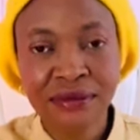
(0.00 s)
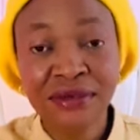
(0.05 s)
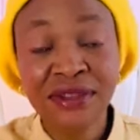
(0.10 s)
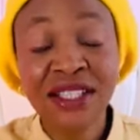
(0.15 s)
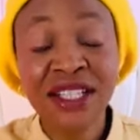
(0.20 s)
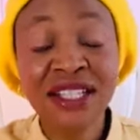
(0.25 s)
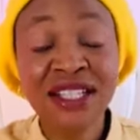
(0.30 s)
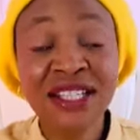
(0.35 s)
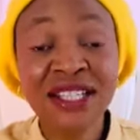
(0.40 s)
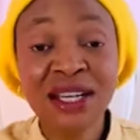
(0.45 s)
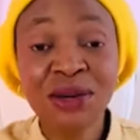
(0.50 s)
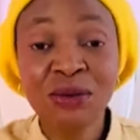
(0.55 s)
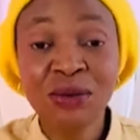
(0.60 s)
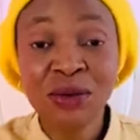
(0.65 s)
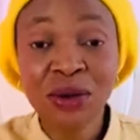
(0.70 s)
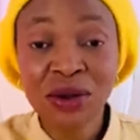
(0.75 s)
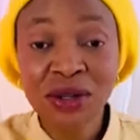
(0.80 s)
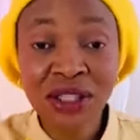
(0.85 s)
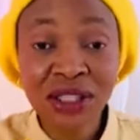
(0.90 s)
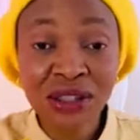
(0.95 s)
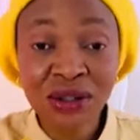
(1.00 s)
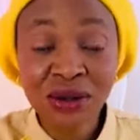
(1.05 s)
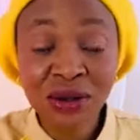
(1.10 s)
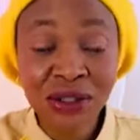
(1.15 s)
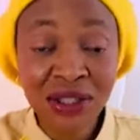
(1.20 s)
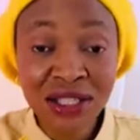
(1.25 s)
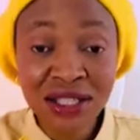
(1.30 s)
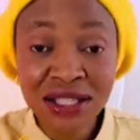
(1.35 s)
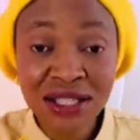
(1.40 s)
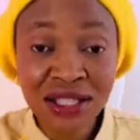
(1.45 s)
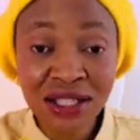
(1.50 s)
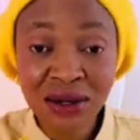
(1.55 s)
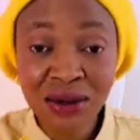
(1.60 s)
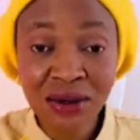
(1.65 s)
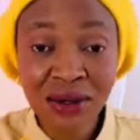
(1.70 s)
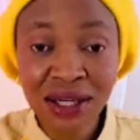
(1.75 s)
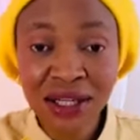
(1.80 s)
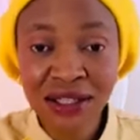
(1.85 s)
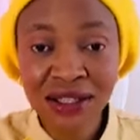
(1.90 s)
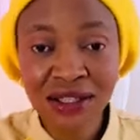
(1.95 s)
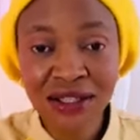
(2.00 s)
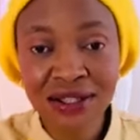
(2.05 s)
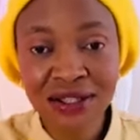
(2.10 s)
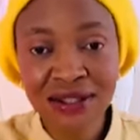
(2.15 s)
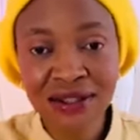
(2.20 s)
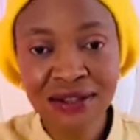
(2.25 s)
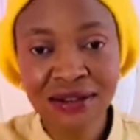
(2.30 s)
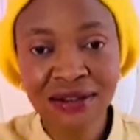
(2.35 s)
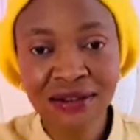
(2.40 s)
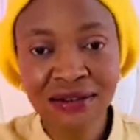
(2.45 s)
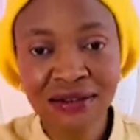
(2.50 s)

This is a warning to the single ladies.